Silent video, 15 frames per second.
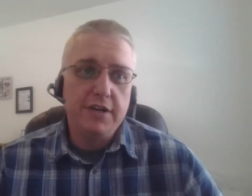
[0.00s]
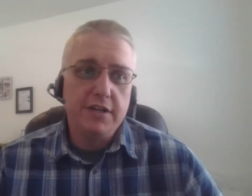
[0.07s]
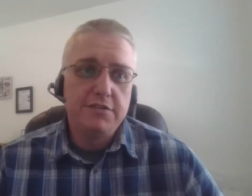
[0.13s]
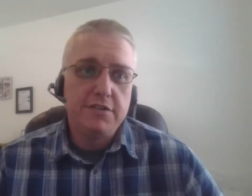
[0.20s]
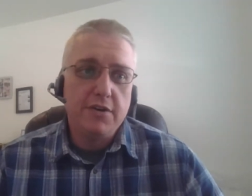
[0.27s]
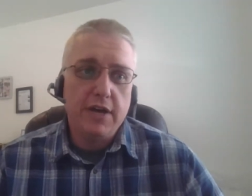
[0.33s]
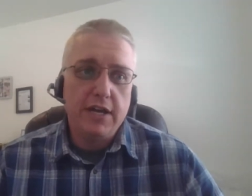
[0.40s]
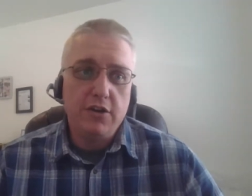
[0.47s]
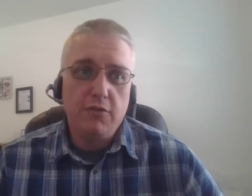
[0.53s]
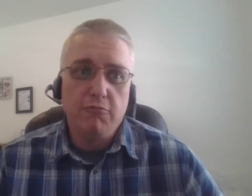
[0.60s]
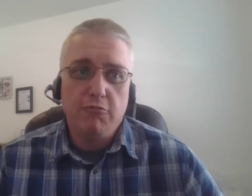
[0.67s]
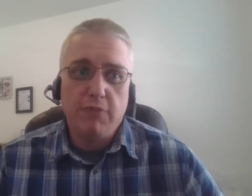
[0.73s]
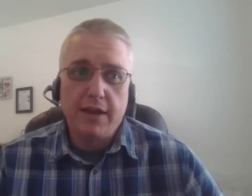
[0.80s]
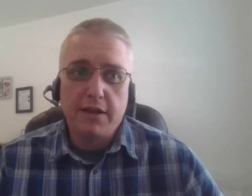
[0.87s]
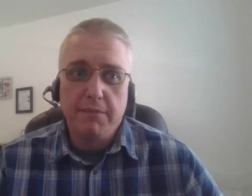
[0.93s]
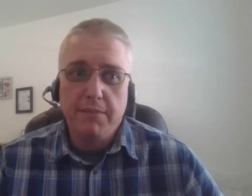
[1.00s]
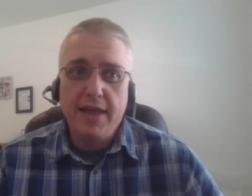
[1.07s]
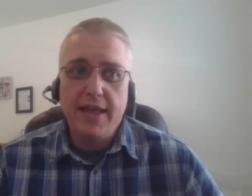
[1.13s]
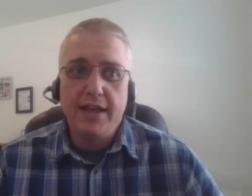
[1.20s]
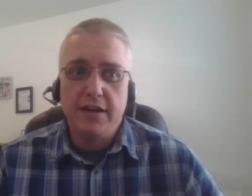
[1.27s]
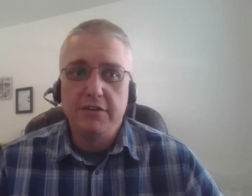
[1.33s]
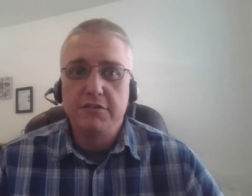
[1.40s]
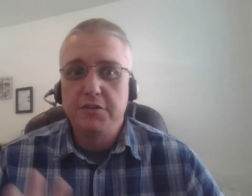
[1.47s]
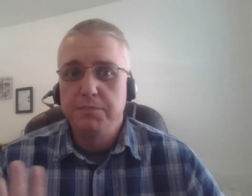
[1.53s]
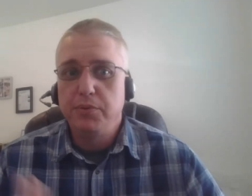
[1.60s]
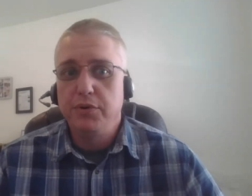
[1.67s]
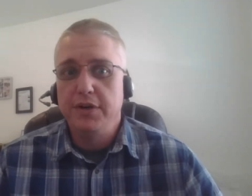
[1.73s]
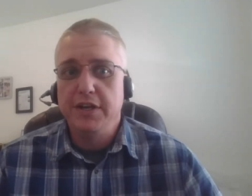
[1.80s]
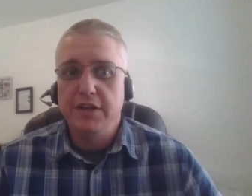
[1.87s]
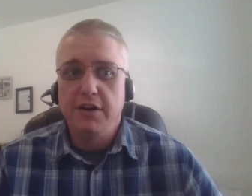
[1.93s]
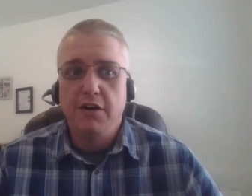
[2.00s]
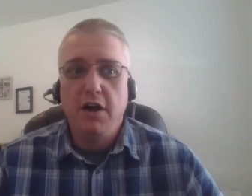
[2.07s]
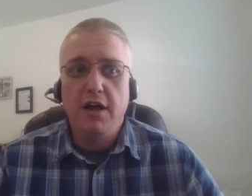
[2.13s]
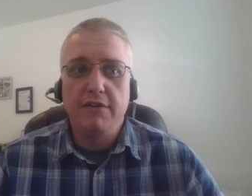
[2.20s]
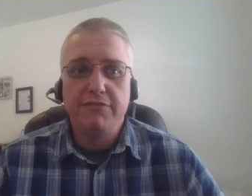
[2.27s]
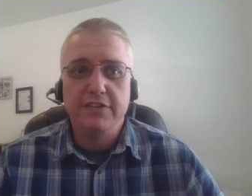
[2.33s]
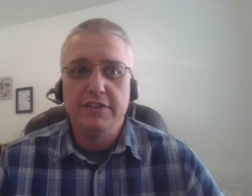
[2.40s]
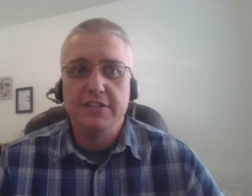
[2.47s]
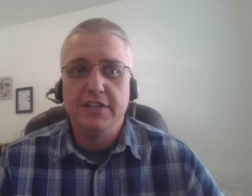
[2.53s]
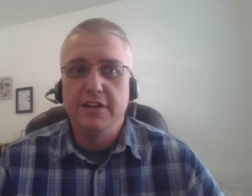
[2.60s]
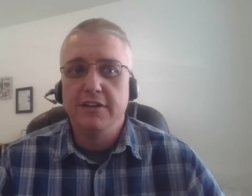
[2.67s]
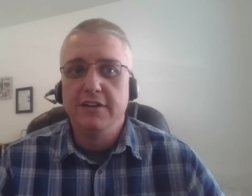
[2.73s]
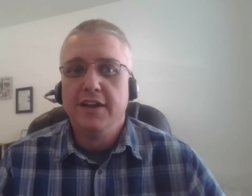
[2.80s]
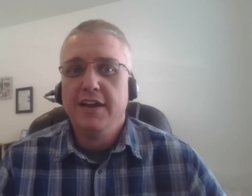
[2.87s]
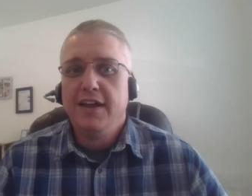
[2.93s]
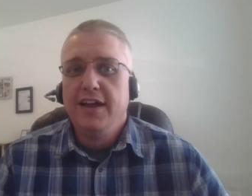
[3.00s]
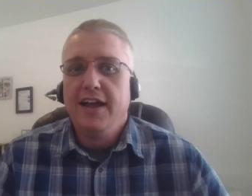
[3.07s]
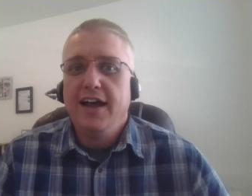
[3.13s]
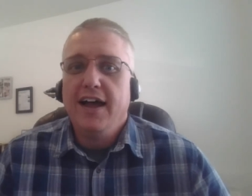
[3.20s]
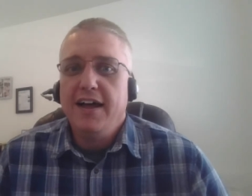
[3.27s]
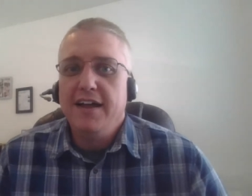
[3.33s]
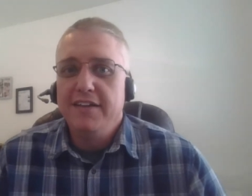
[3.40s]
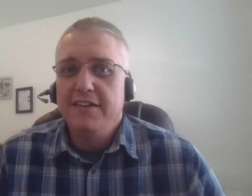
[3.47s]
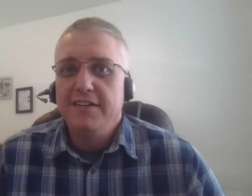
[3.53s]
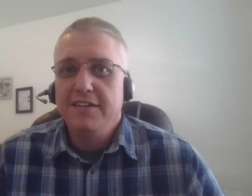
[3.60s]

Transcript: And so I don't recommend putting it off until uh,